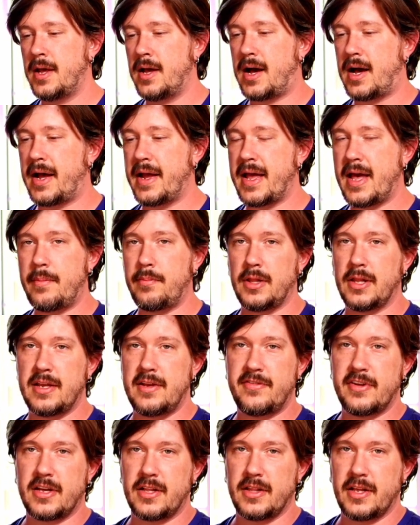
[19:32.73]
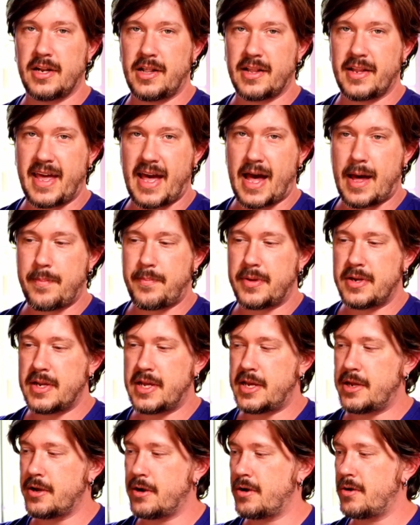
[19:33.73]
I am leaving a little gap in
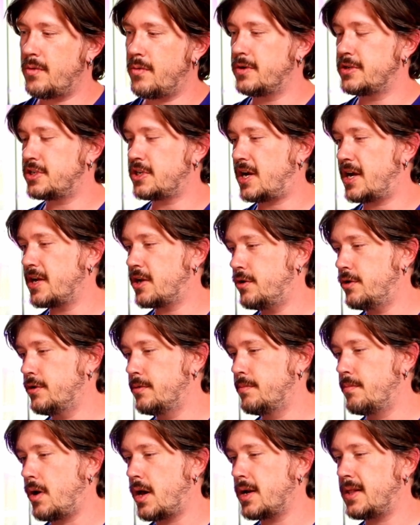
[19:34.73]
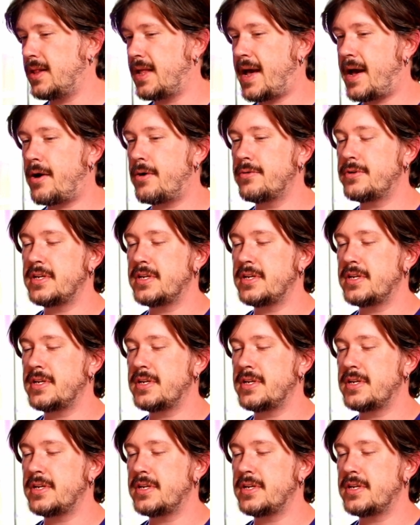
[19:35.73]
here, which I could model out